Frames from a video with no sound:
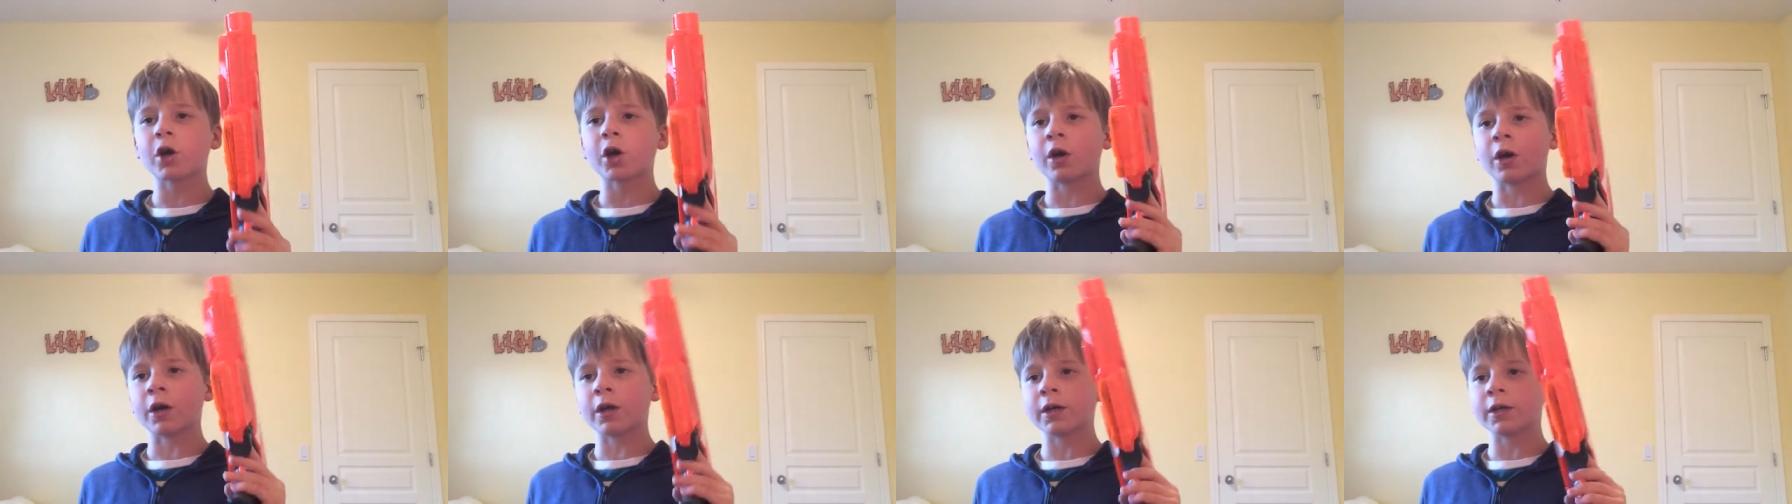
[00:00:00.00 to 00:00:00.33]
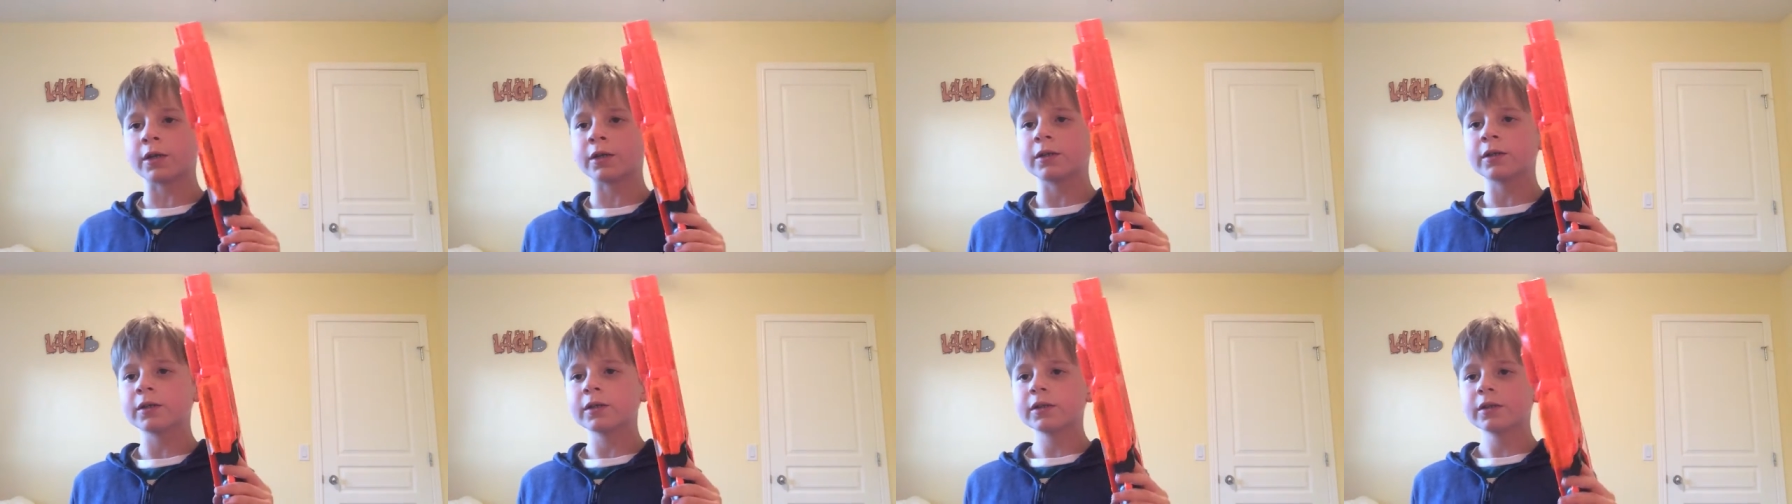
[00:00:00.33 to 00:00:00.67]

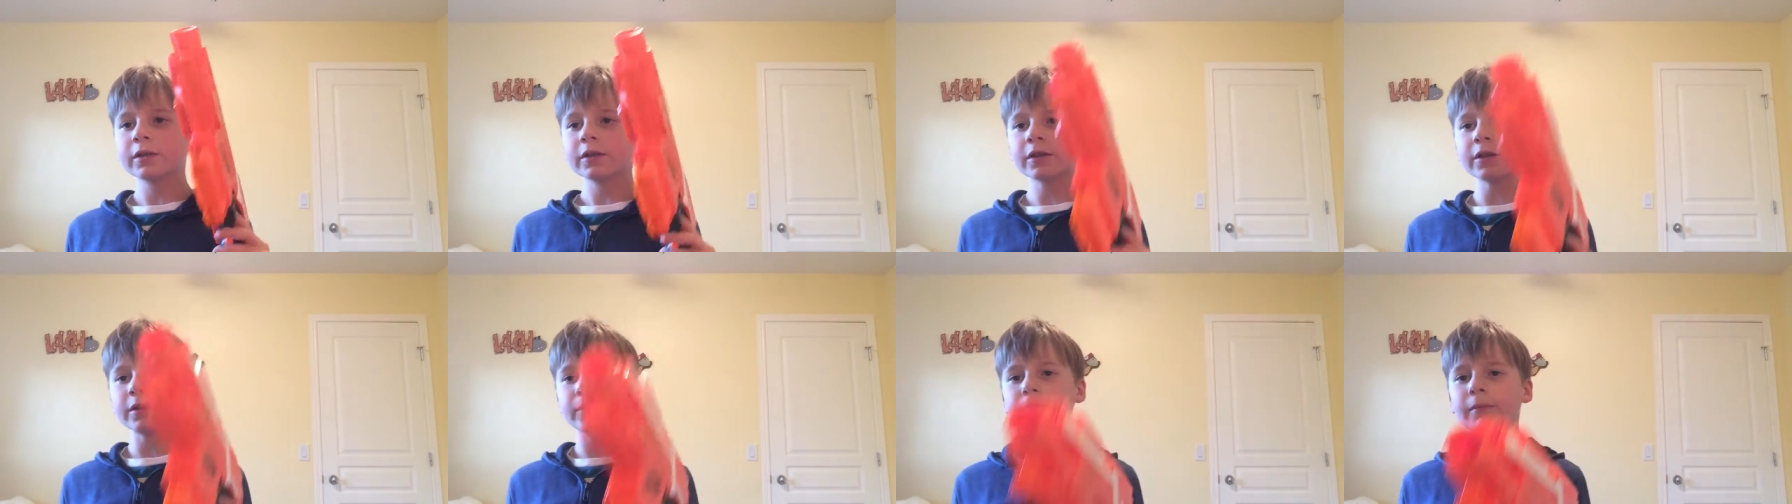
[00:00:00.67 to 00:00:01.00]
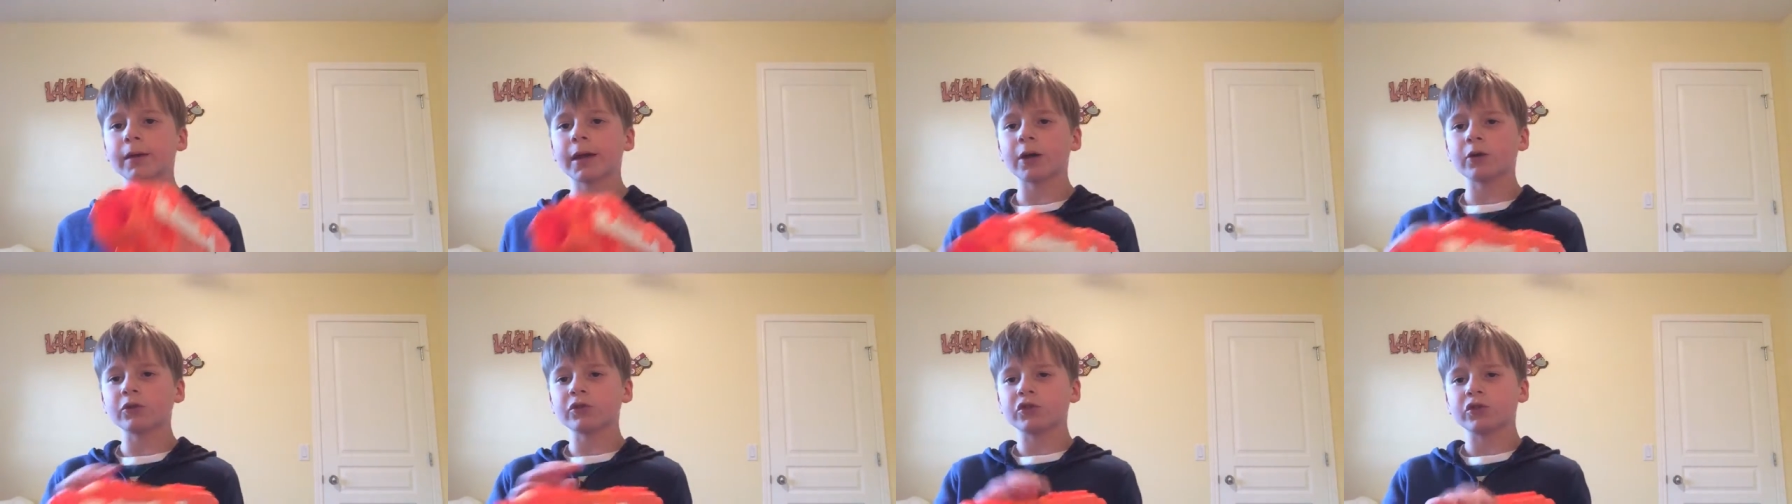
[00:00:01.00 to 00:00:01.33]
or the
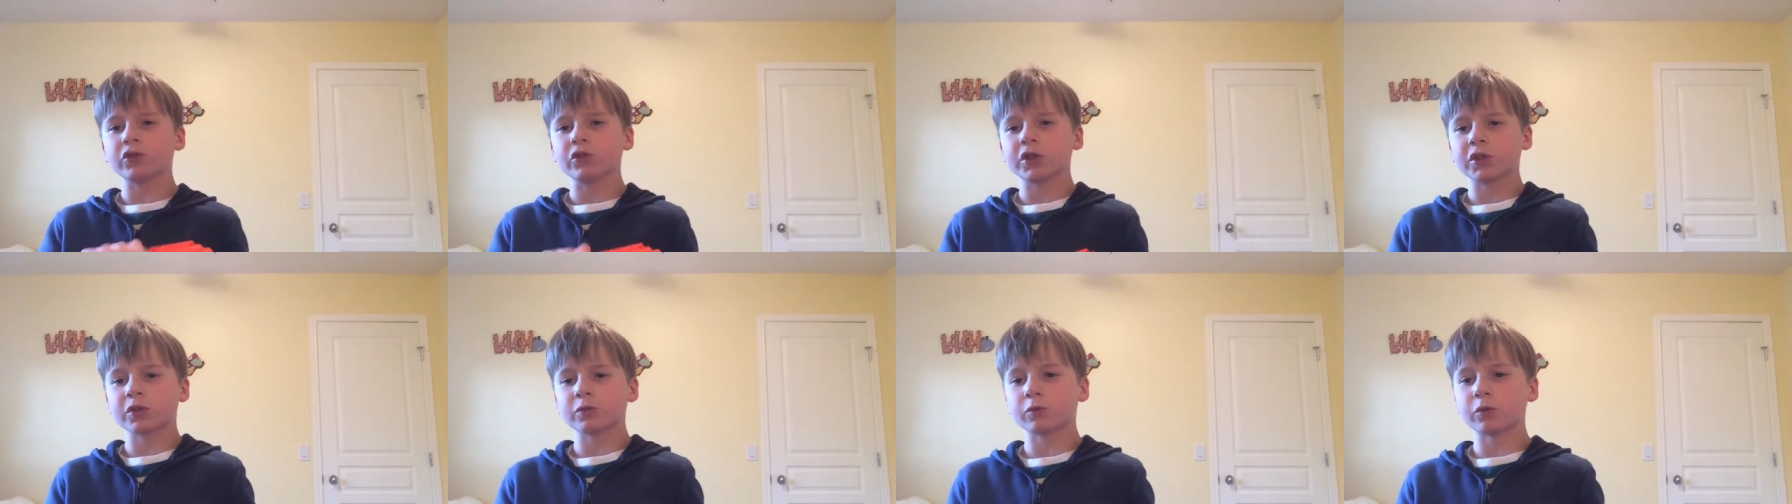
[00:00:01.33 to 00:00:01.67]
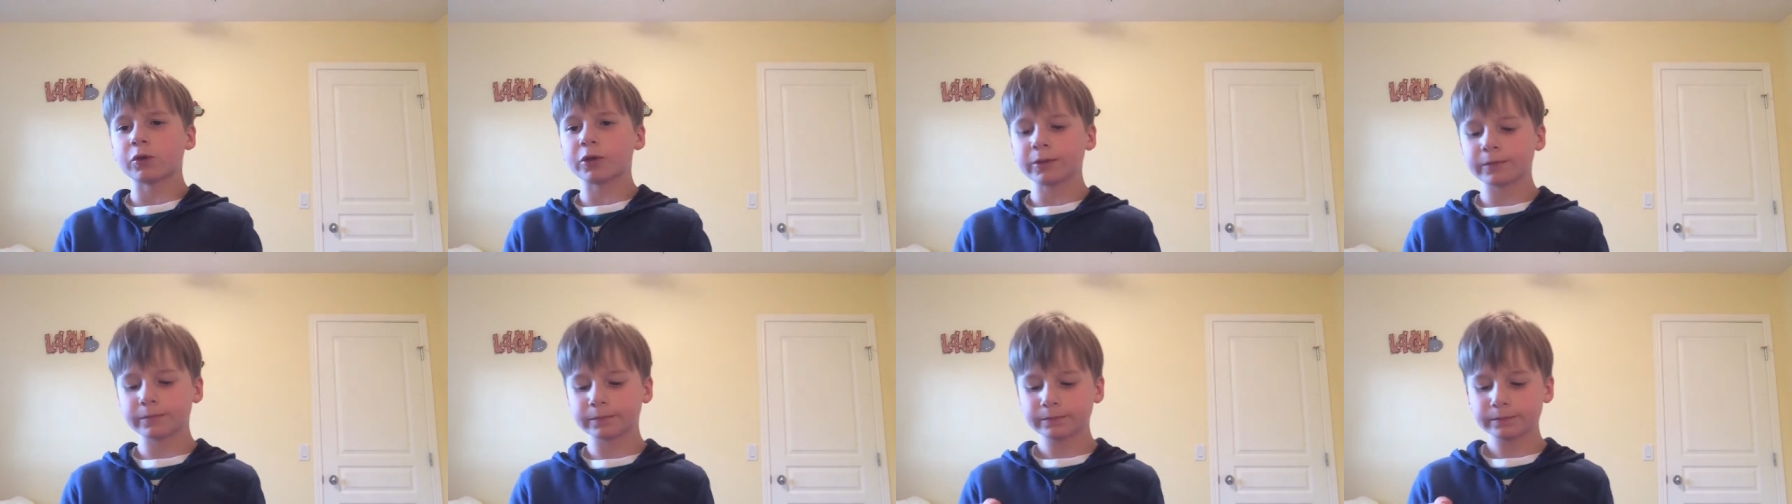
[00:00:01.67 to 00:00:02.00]
amount you just
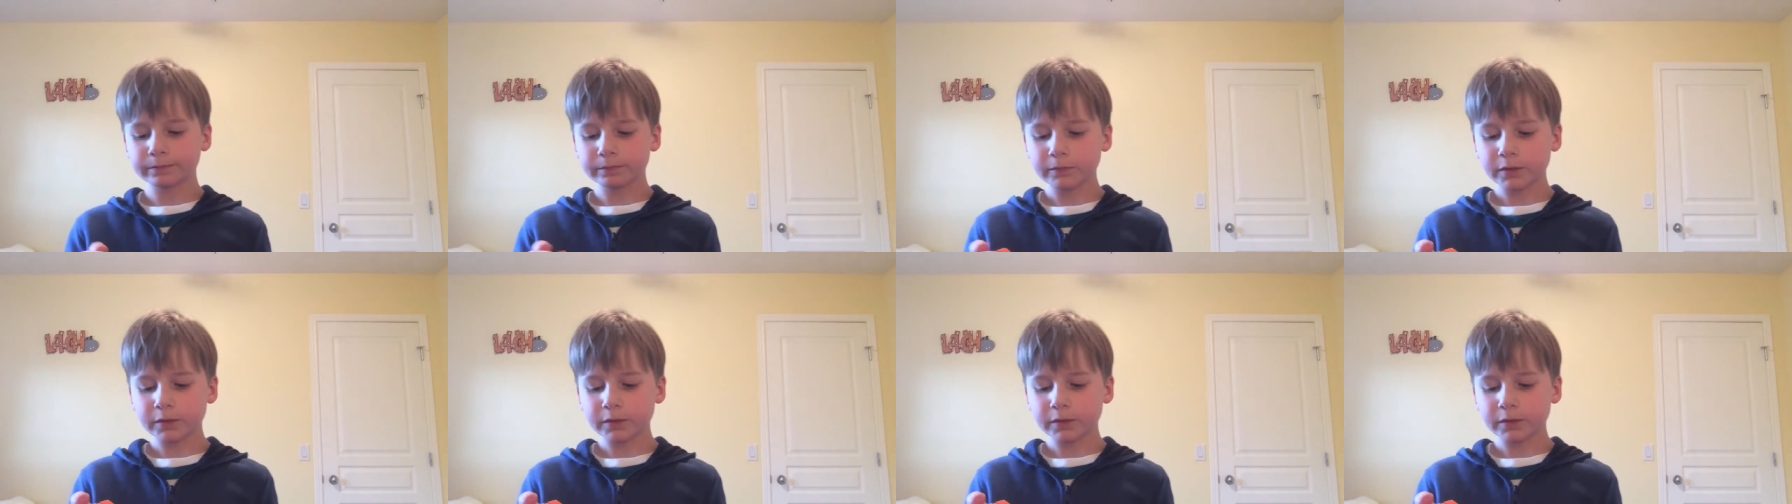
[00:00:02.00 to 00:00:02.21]
want.